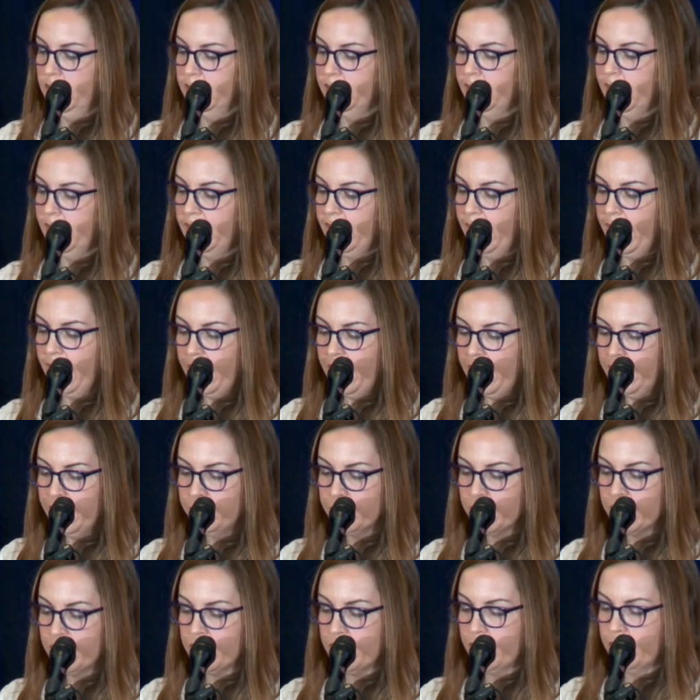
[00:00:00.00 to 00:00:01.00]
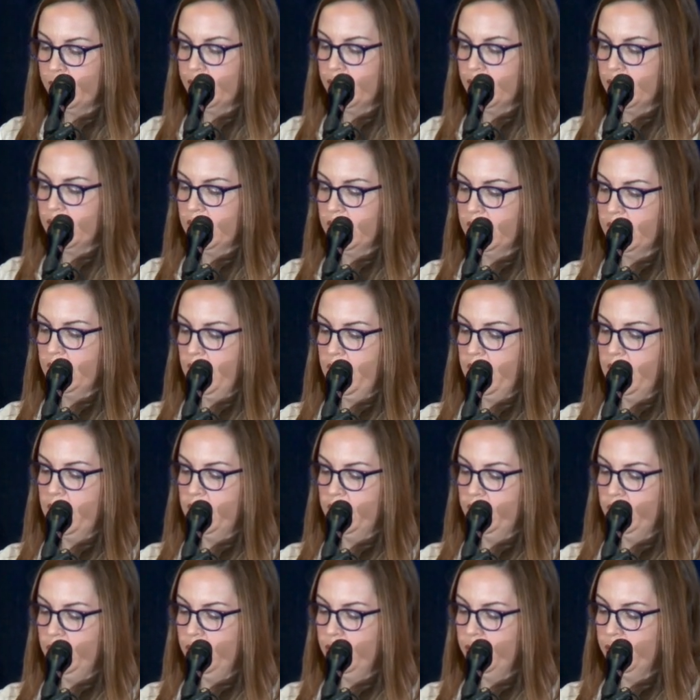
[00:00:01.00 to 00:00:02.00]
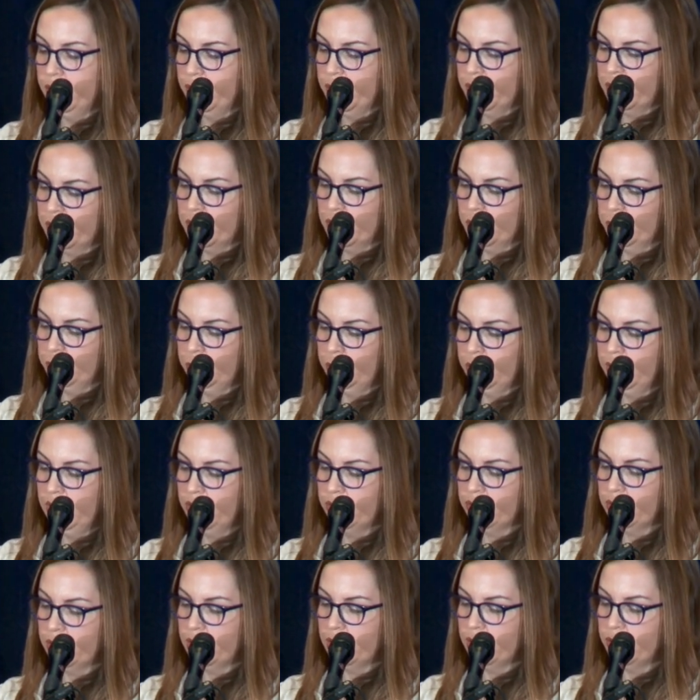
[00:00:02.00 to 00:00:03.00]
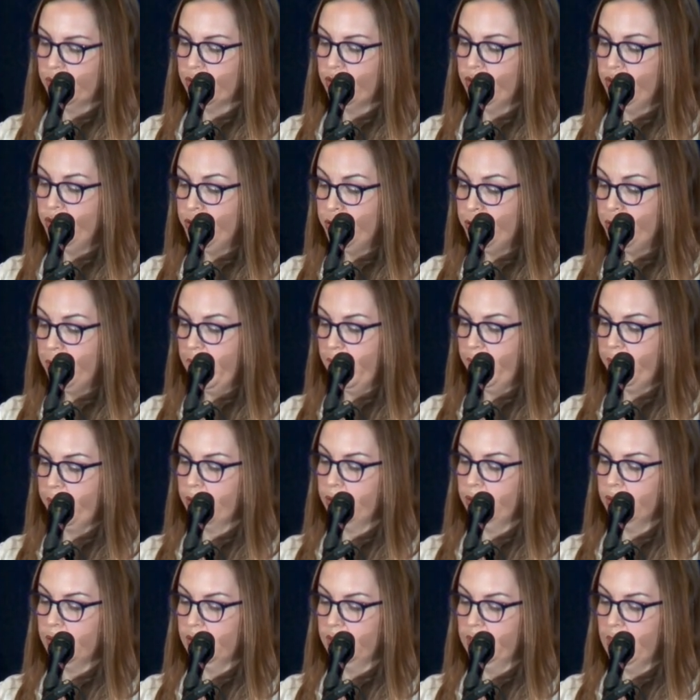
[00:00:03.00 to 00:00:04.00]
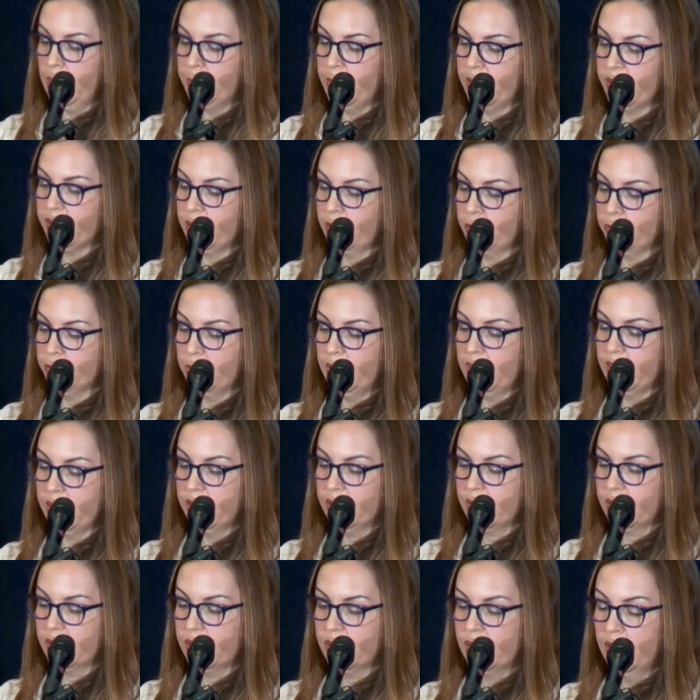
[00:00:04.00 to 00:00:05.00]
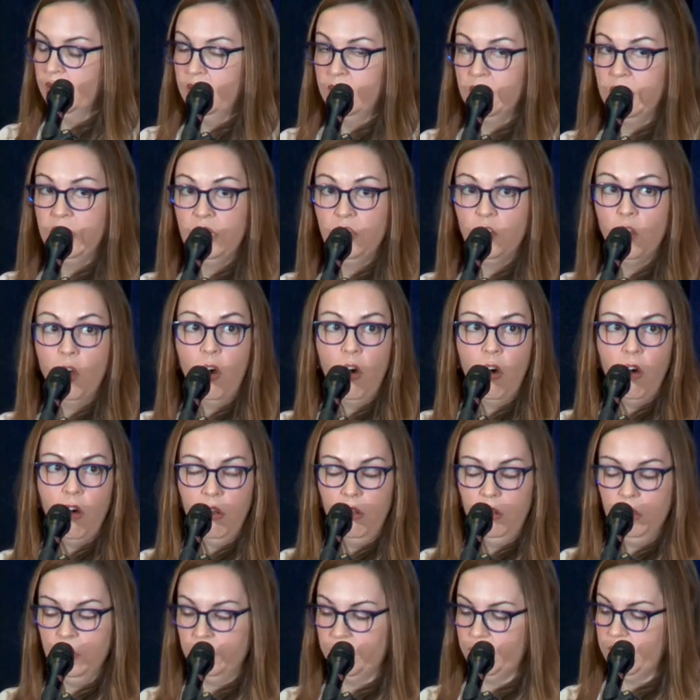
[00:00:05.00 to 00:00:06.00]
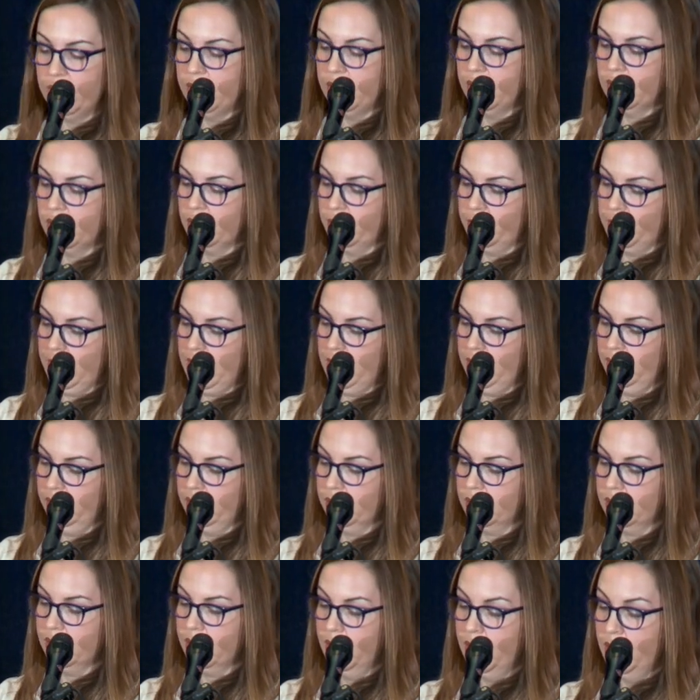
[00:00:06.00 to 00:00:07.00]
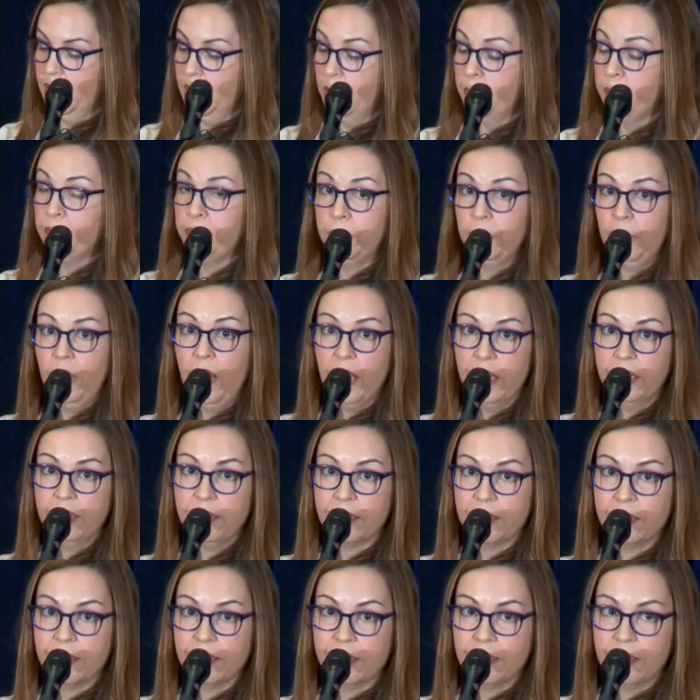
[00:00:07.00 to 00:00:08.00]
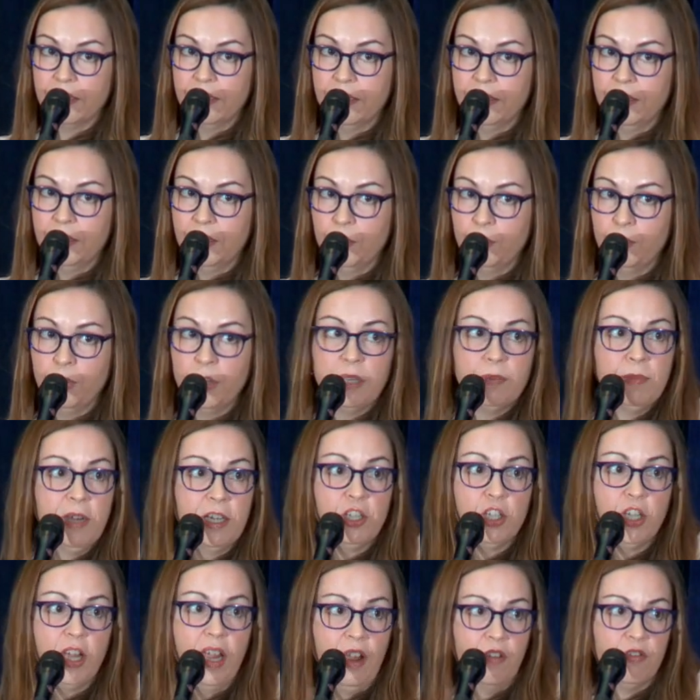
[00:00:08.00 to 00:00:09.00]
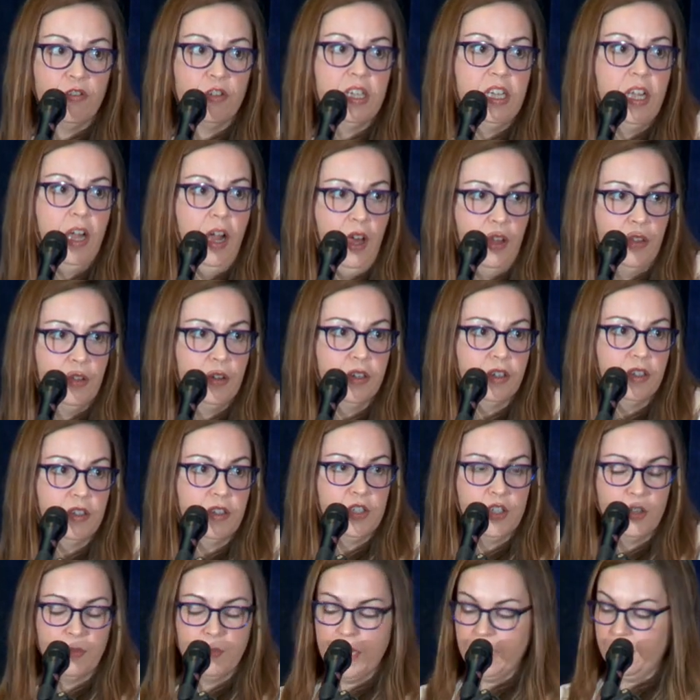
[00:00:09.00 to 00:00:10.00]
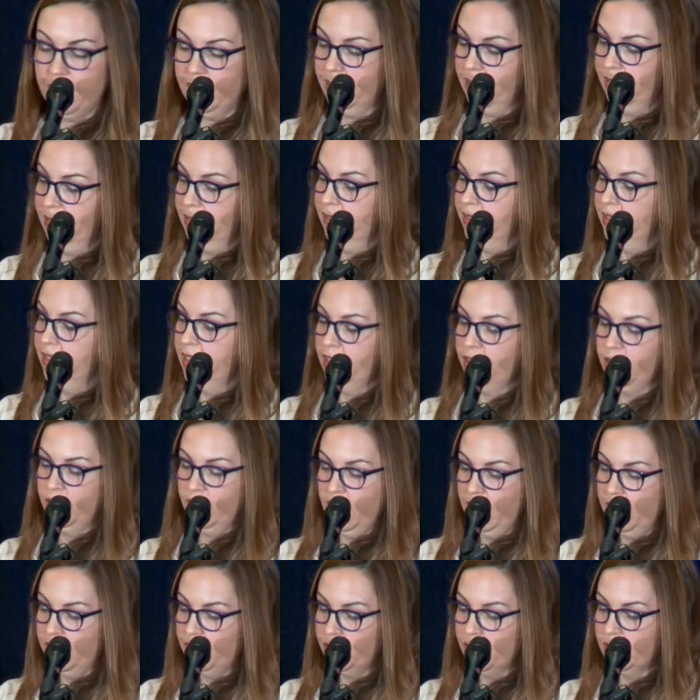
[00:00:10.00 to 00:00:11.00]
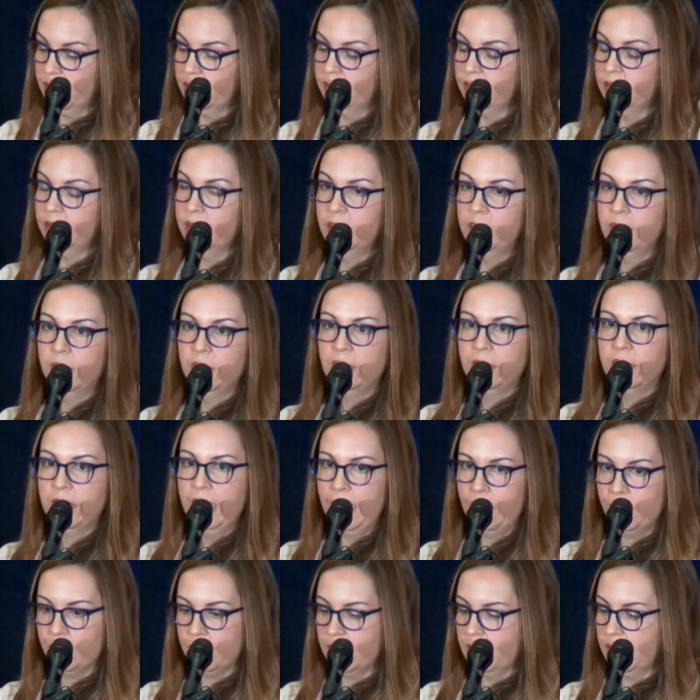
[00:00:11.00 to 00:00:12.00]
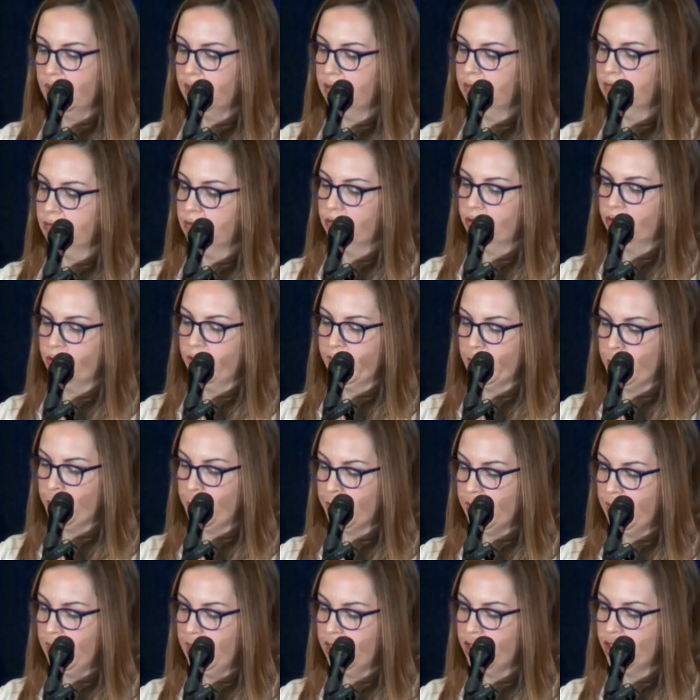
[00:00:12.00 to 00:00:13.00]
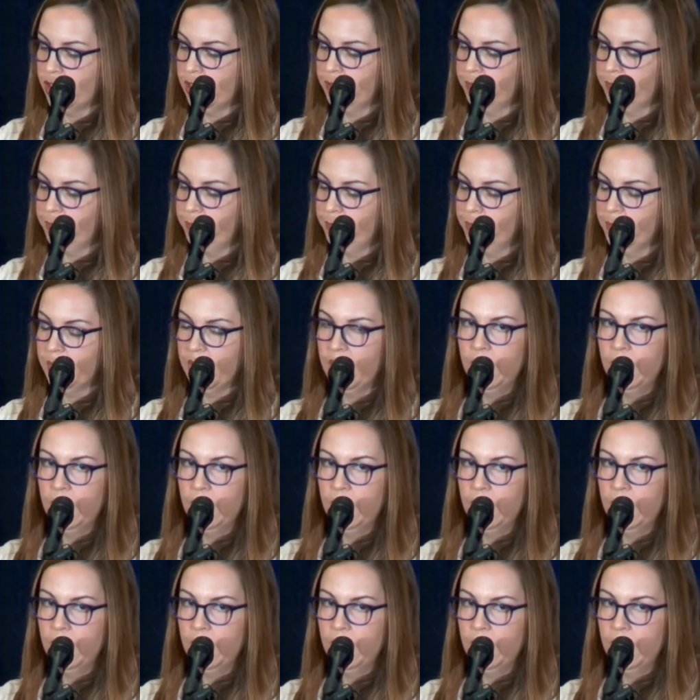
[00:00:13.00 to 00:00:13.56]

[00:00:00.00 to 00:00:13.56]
Yet AI research, design, and use will introduce new ethical dilemmas and risks in all of these domains, plus pretty much every other domain education, housing, transportation.